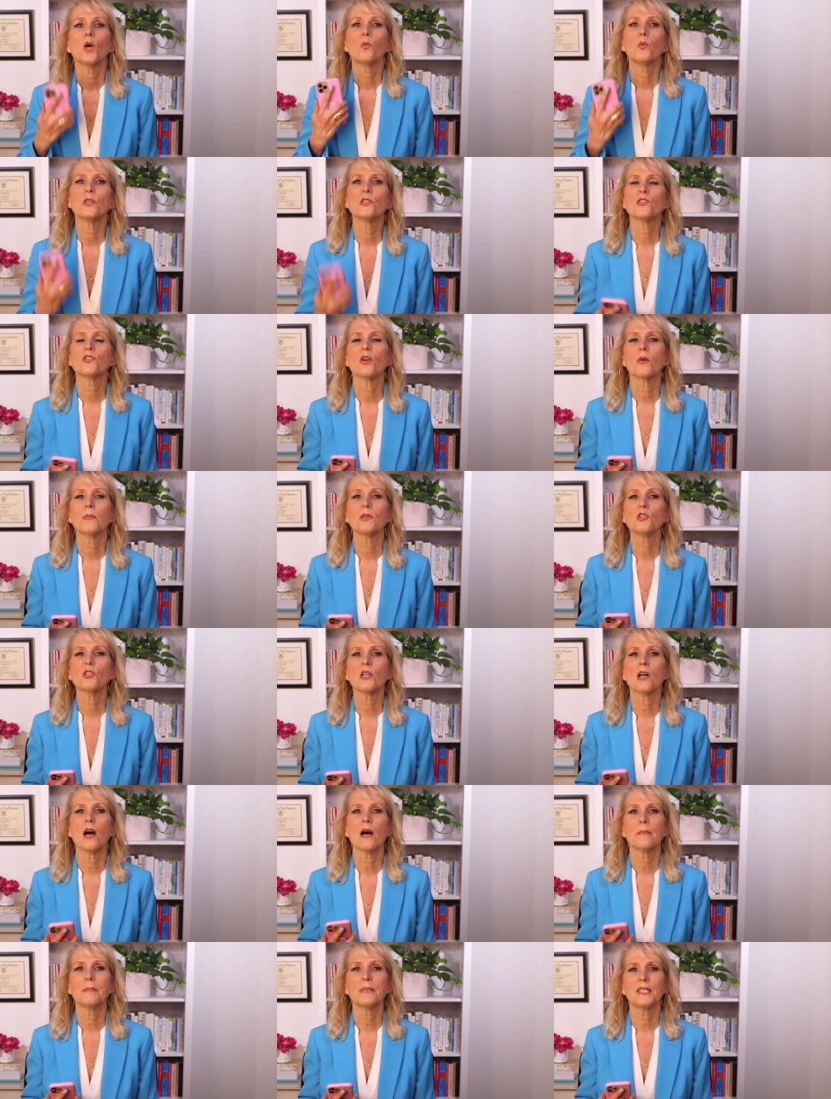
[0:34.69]
With so much
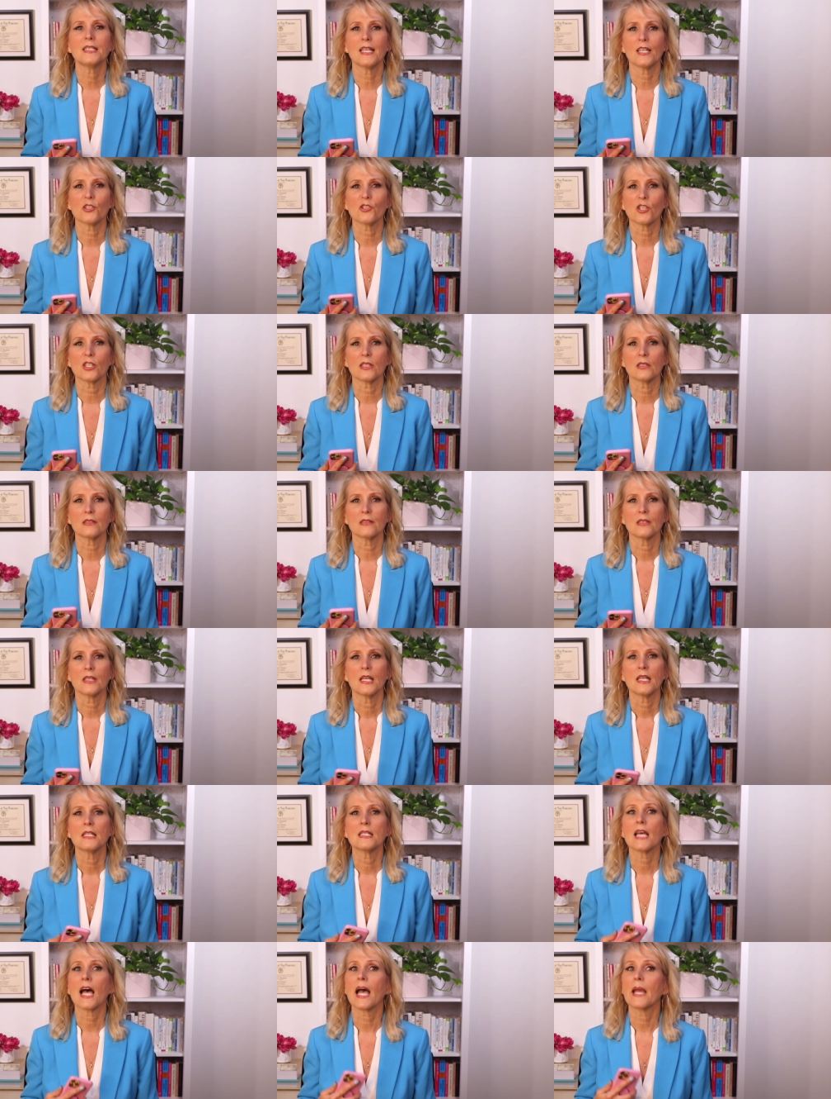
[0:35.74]
competition,
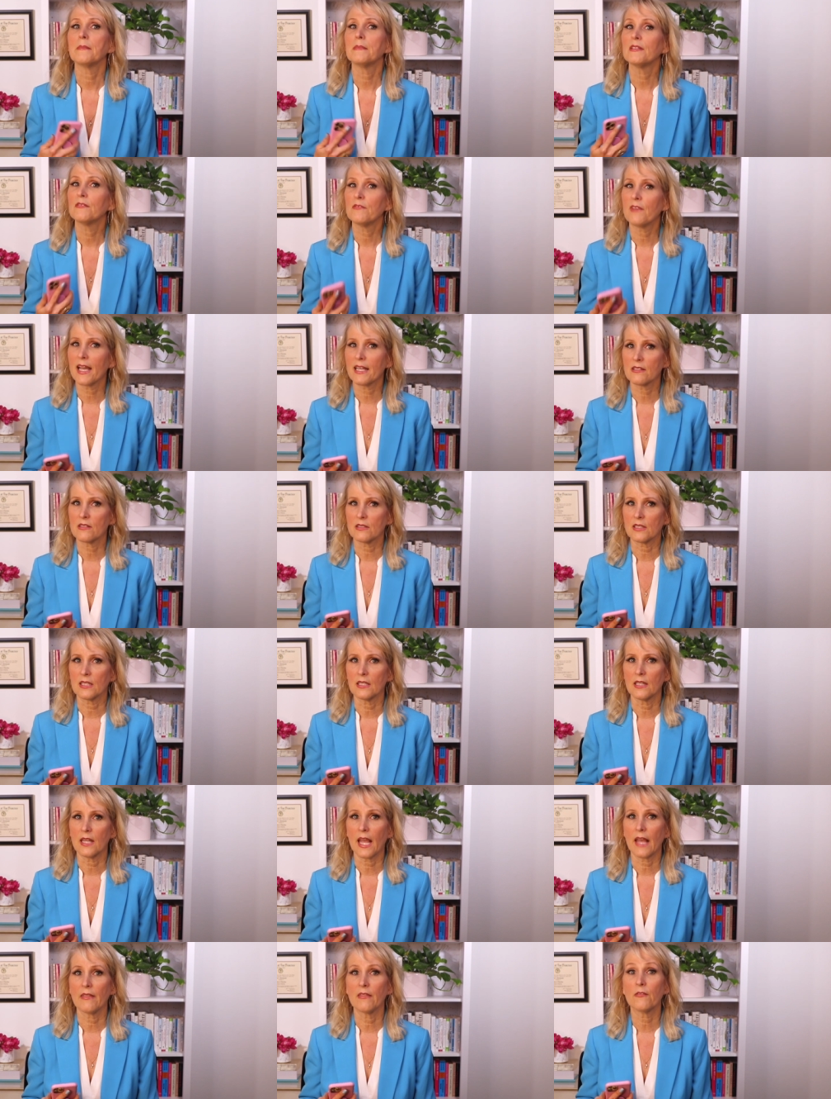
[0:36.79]
time
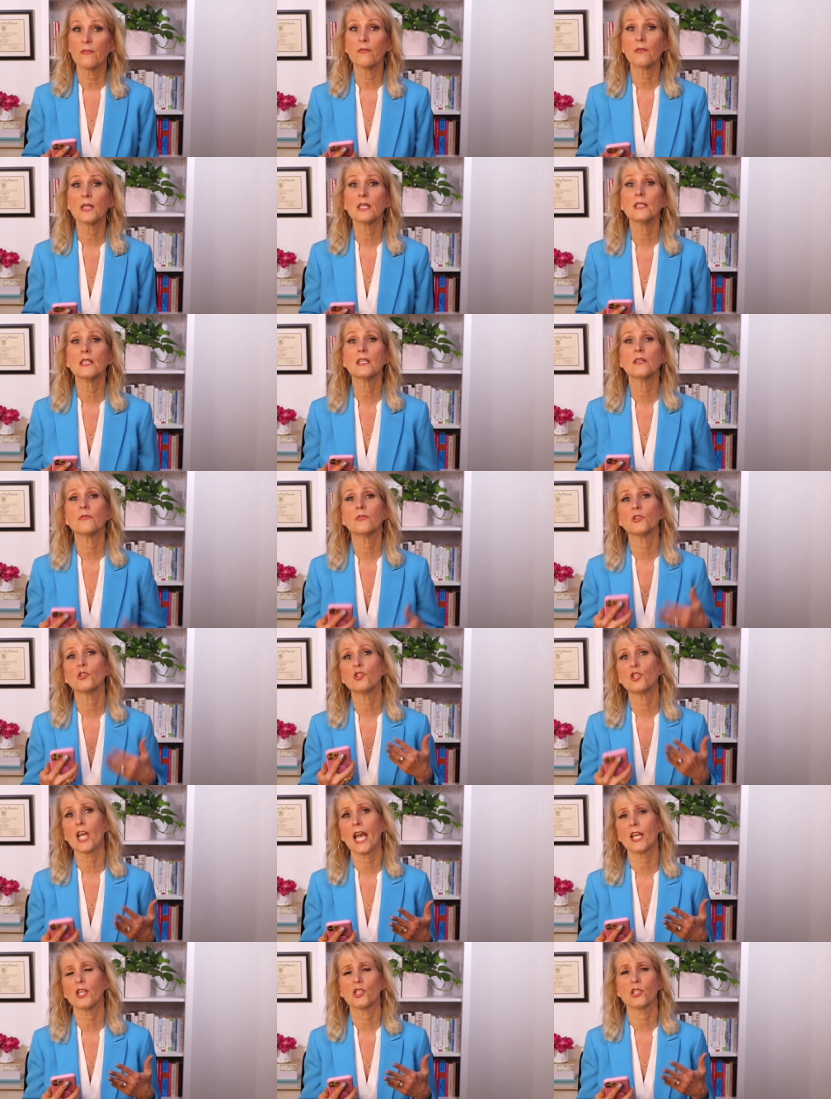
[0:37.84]
invested, and the feeling of
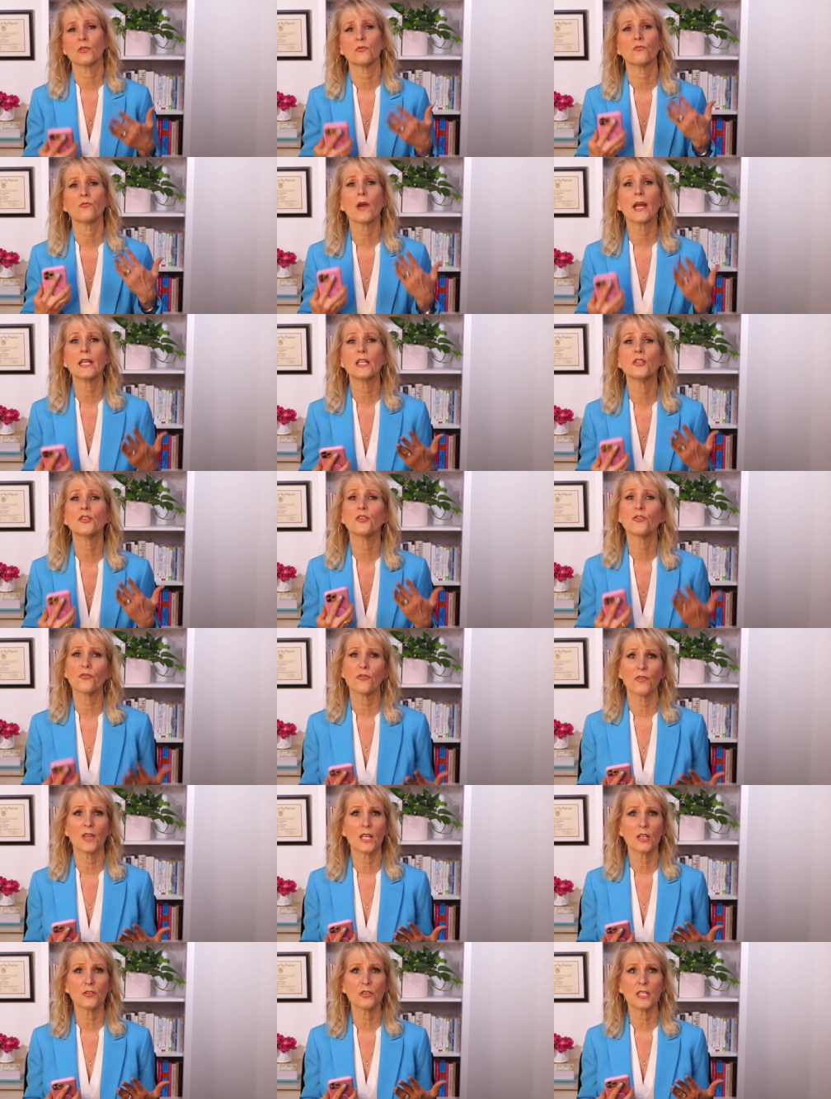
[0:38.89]
rejection right at your
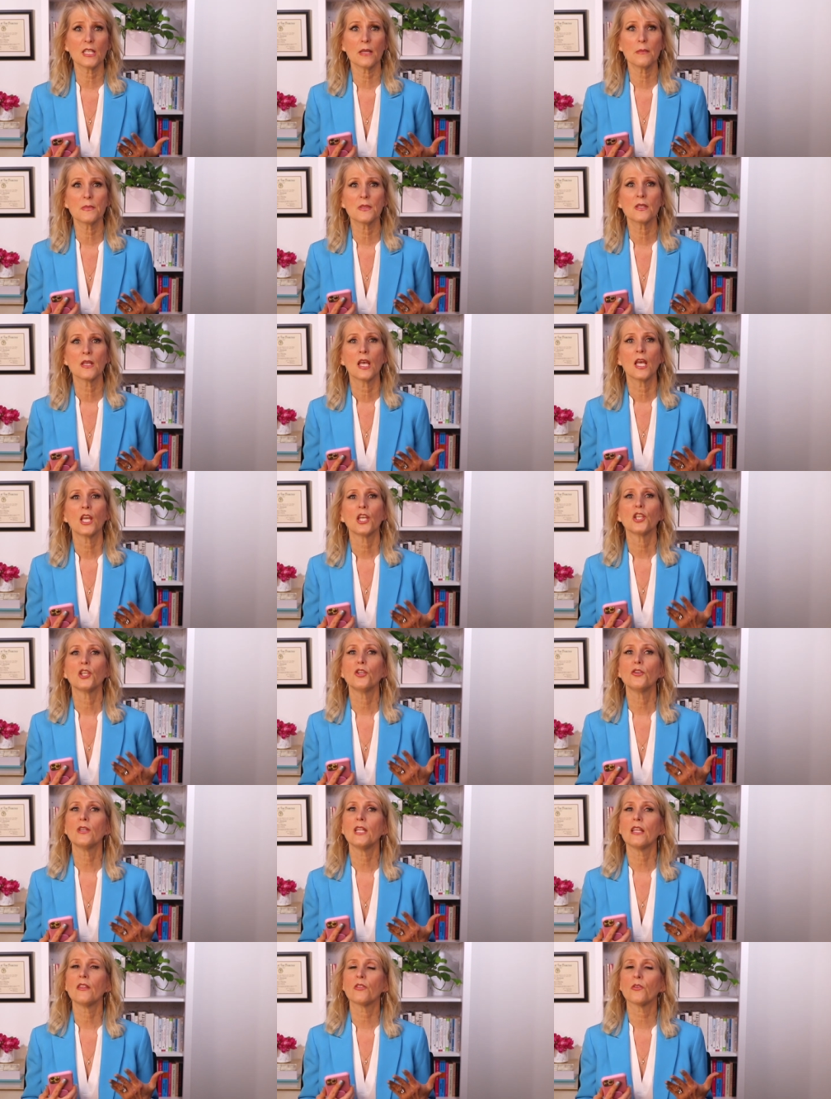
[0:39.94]
fingertips,
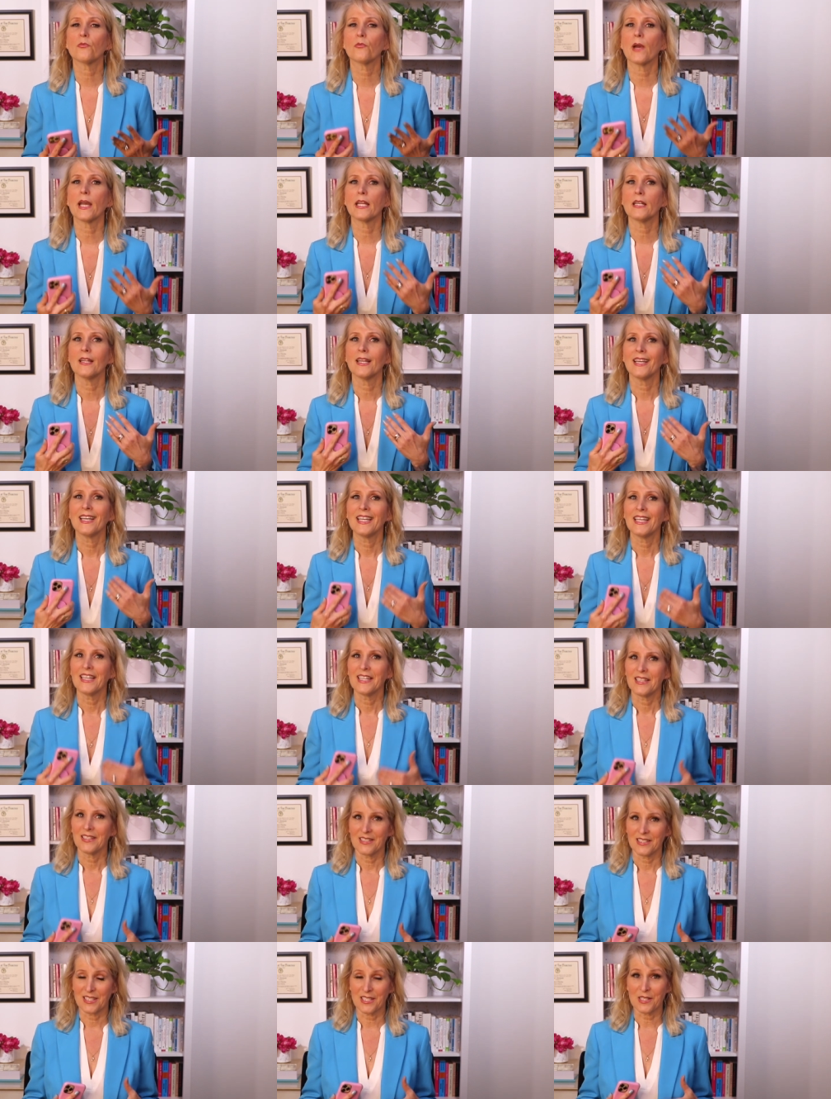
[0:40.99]
you need the right
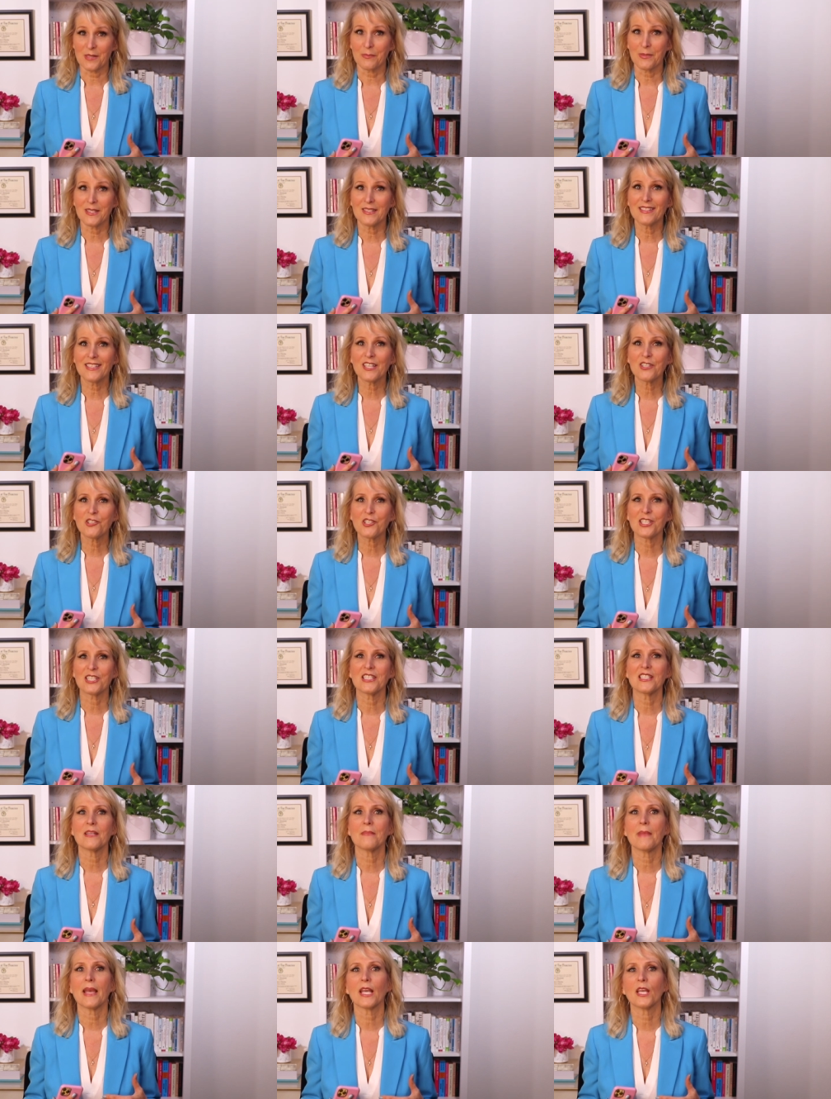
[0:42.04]
disposition
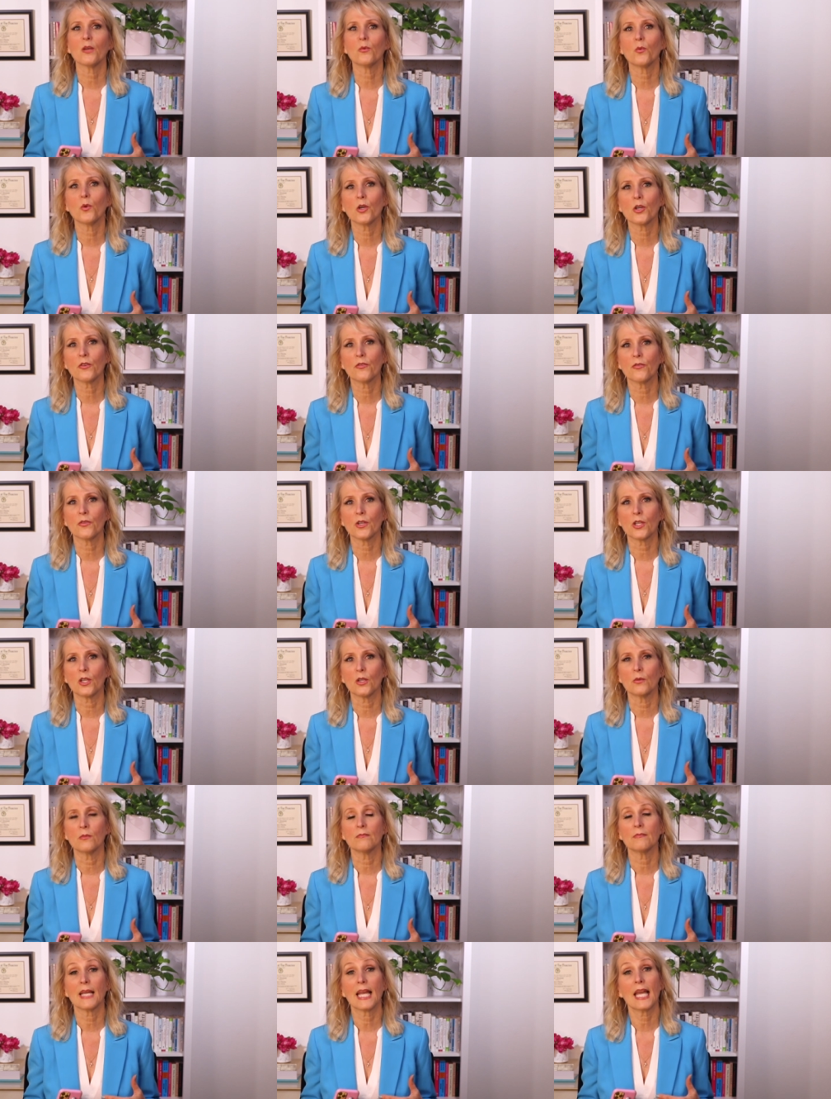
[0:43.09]
to make it work for
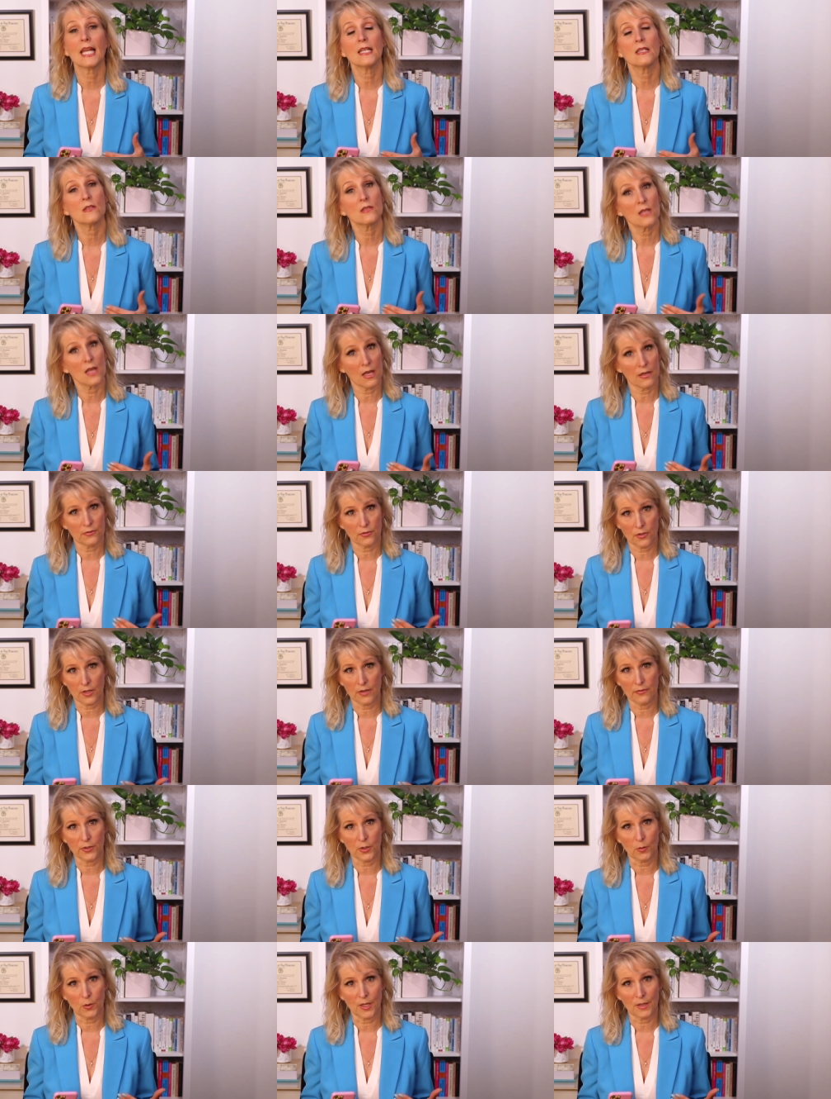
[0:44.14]
you, and it's not for
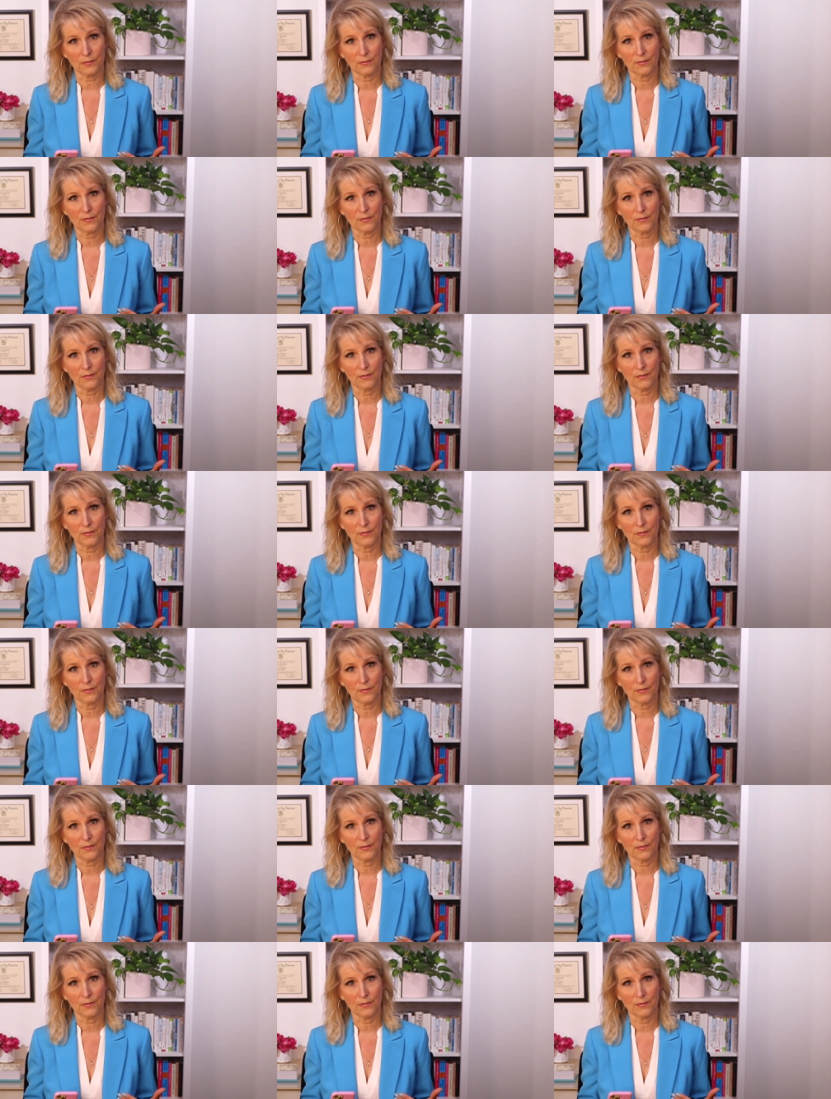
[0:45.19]
everyone.